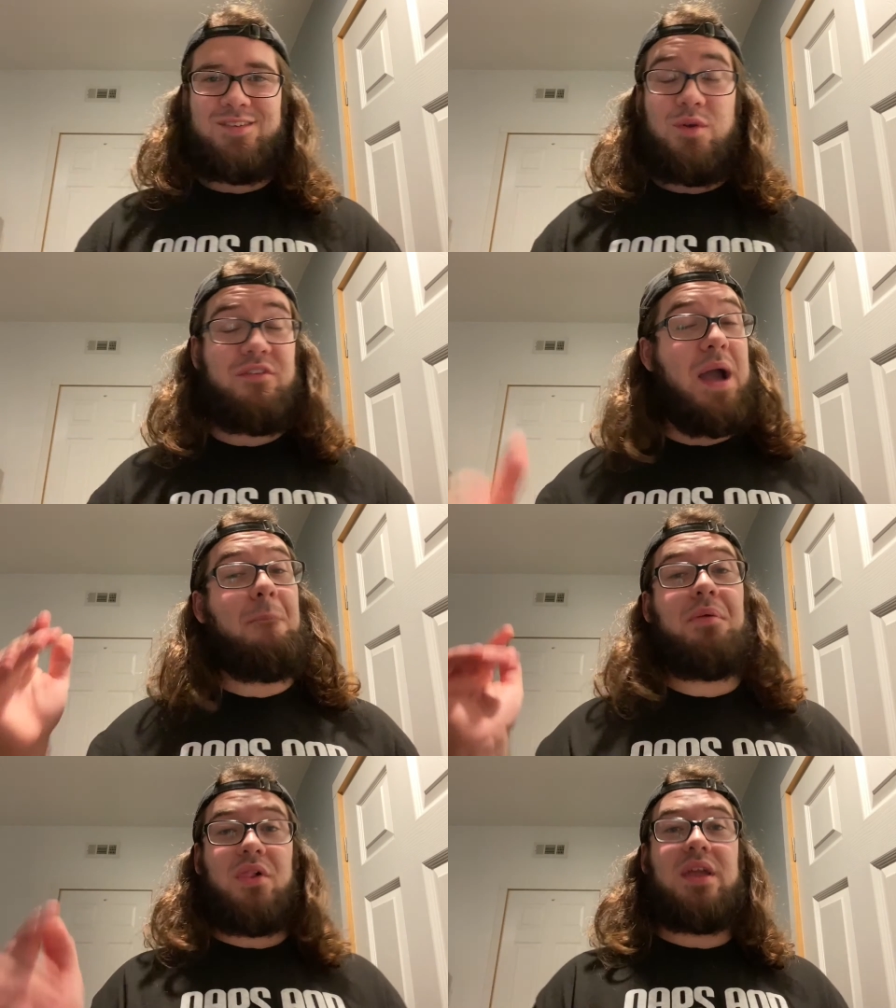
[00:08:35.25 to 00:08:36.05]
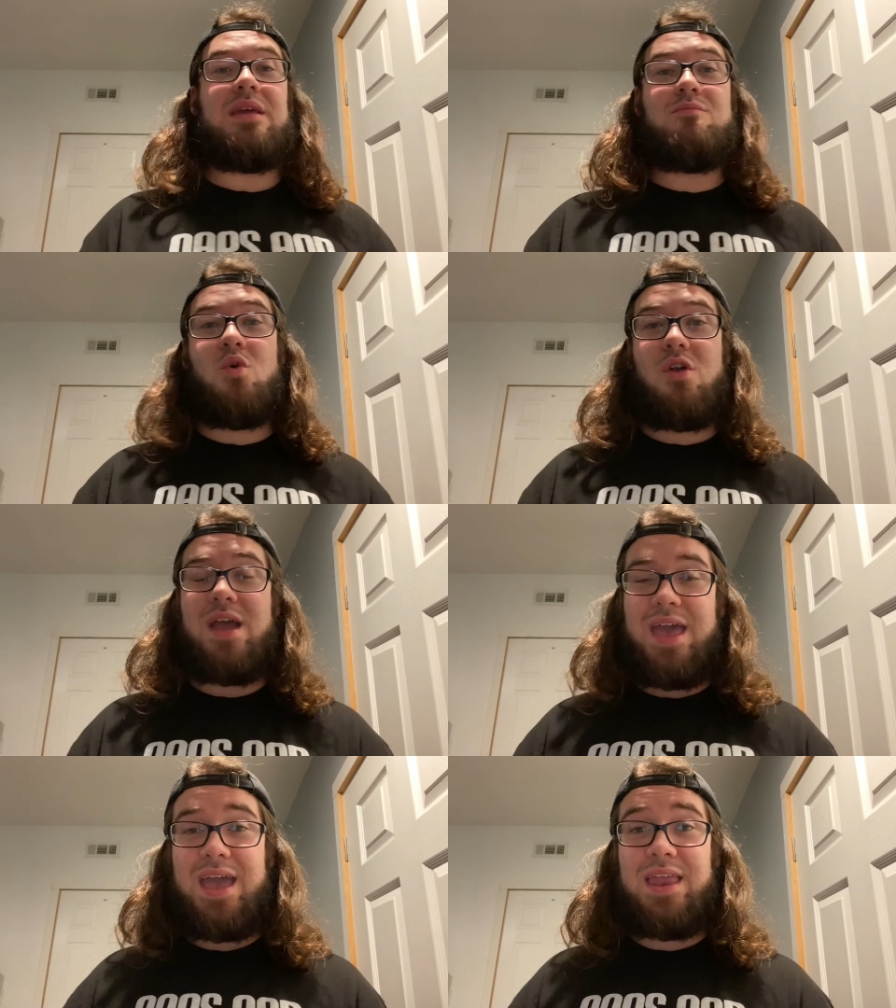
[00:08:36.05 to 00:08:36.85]
We've got plenty more
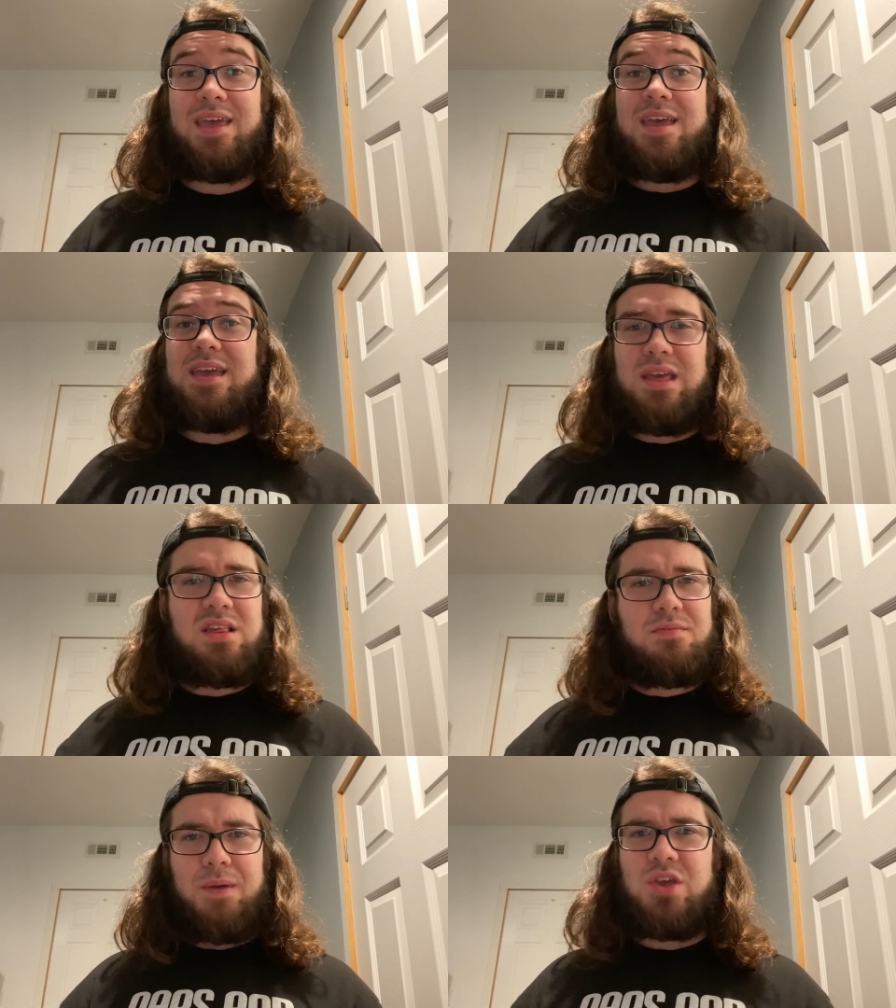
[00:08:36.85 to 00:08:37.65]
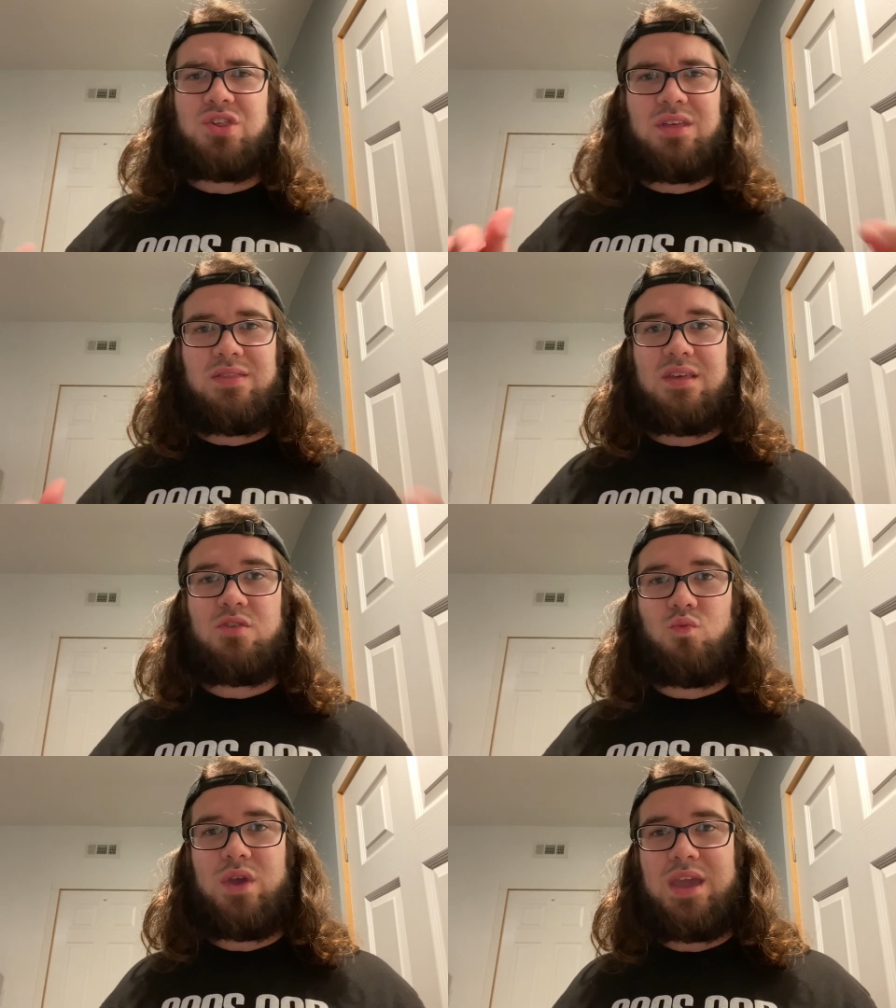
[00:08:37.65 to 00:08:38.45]
ahead, especially
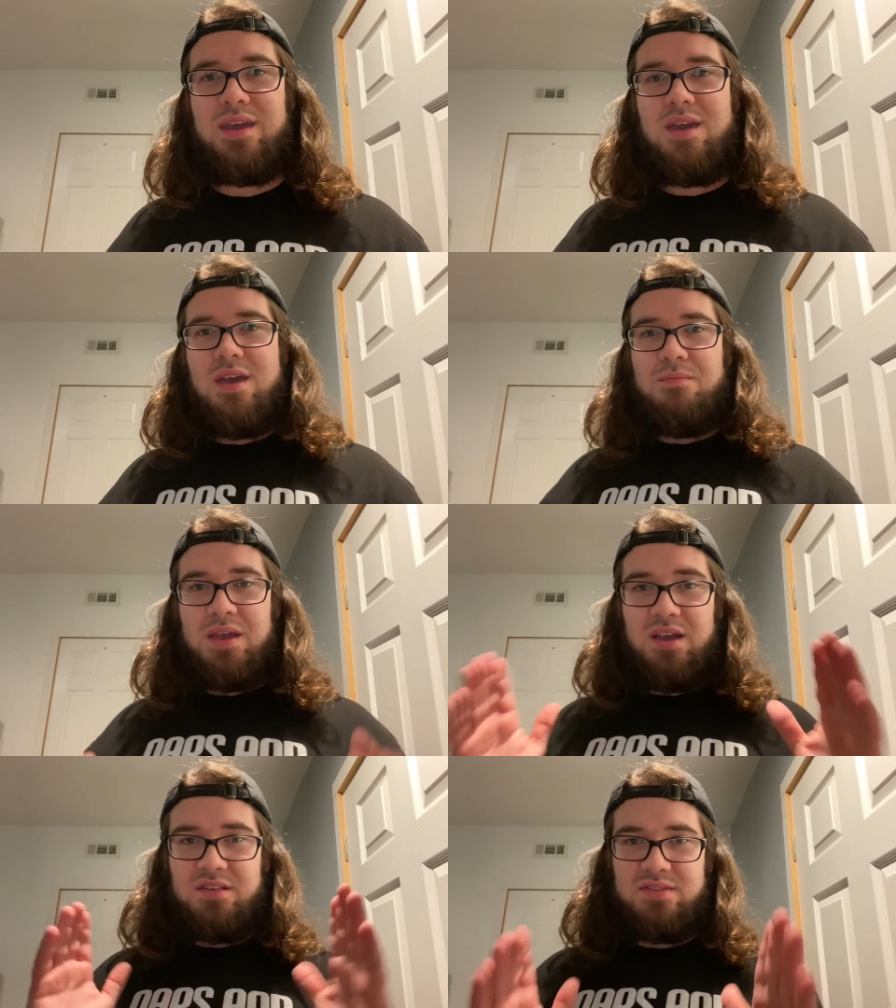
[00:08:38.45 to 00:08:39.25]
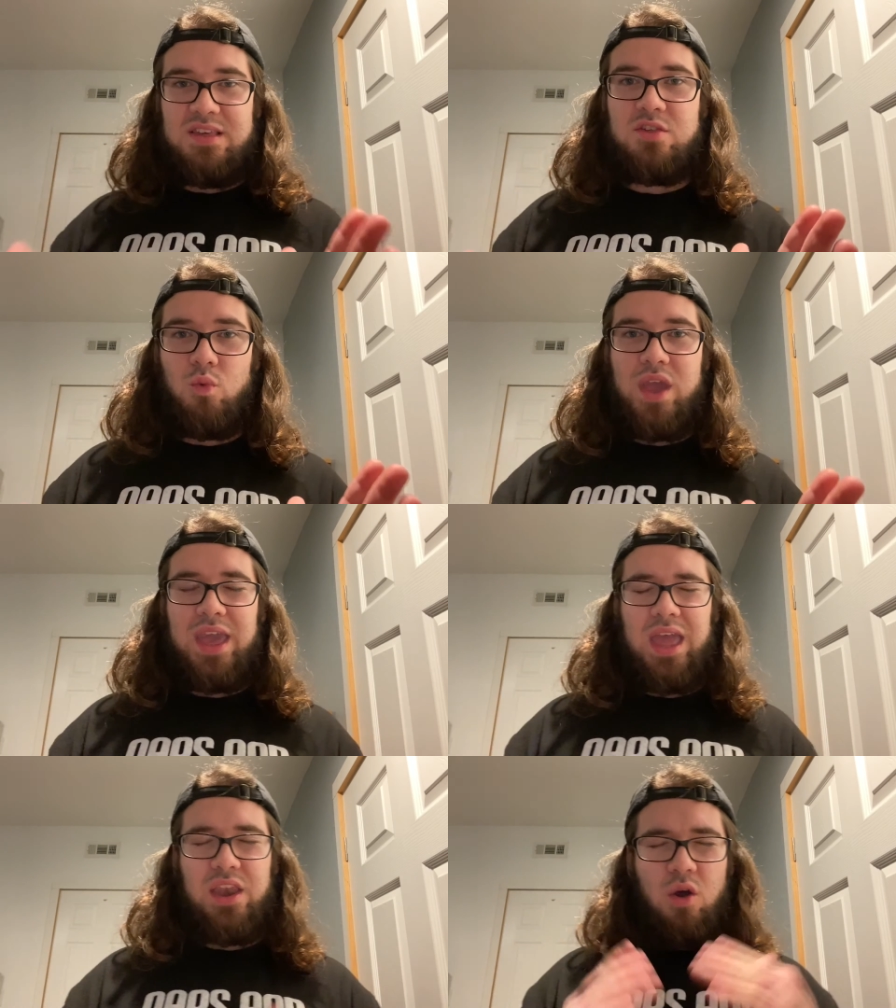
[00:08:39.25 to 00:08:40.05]
this week, because this
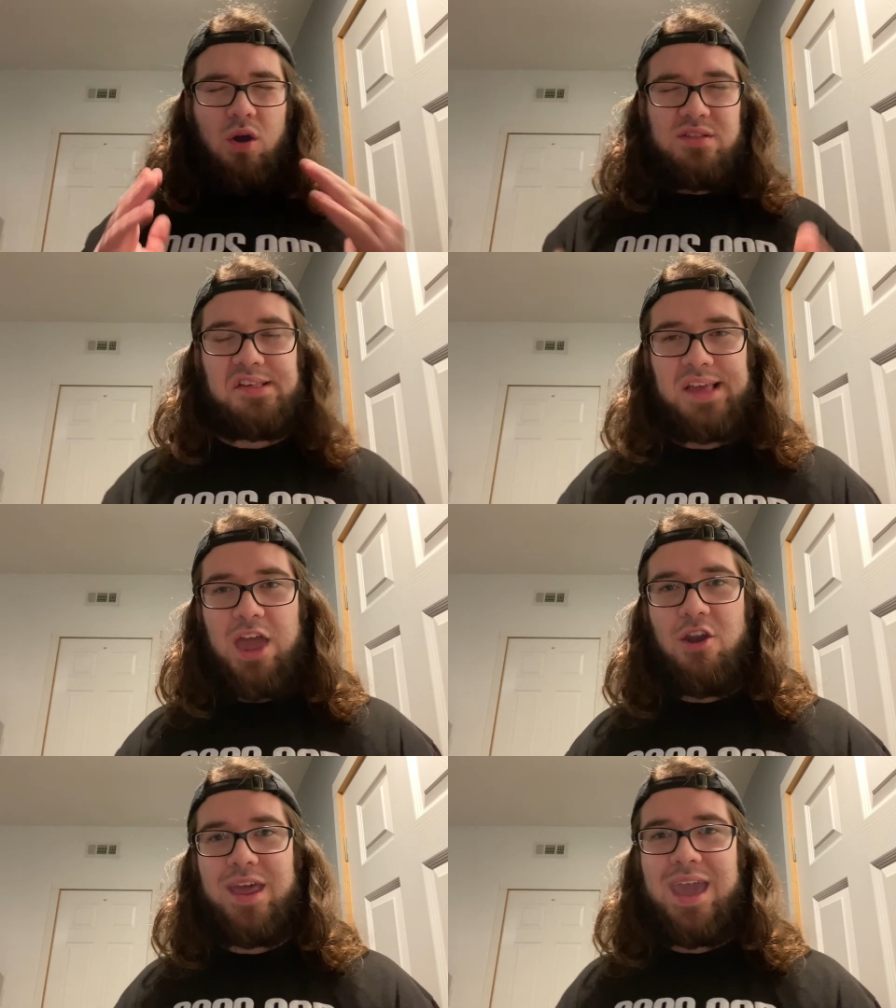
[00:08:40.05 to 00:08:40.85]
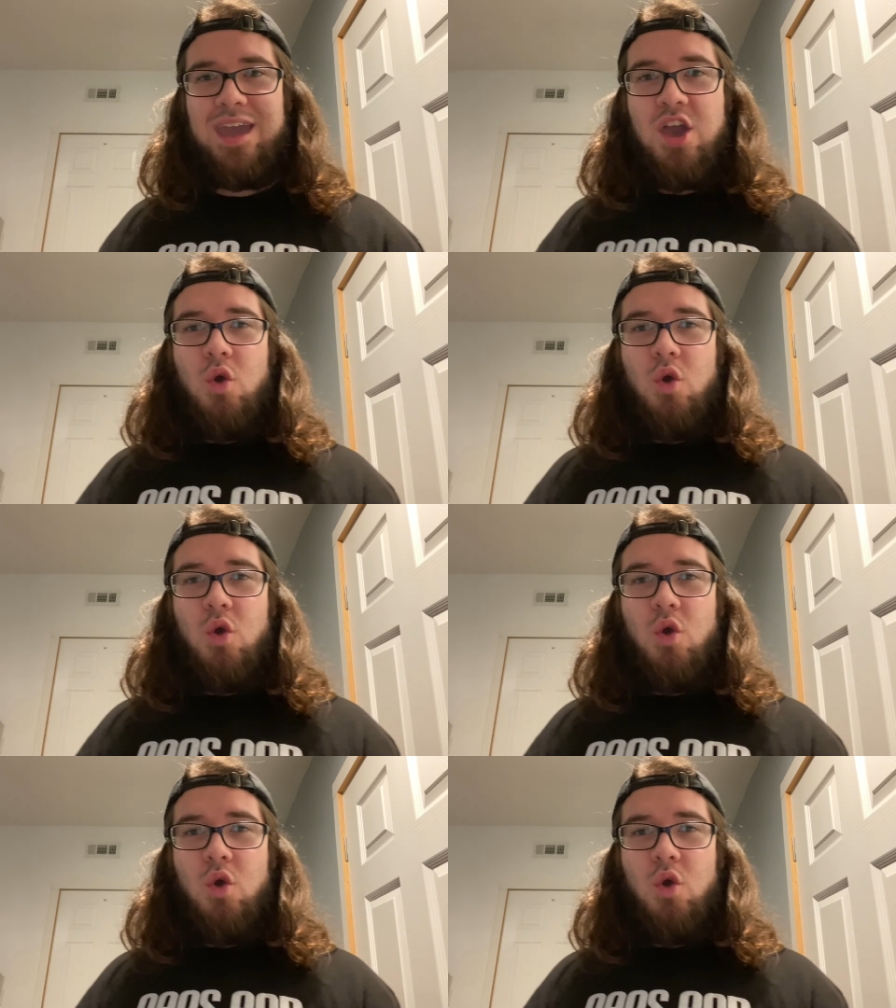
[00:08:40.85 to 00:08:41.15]
weekend on Saturday,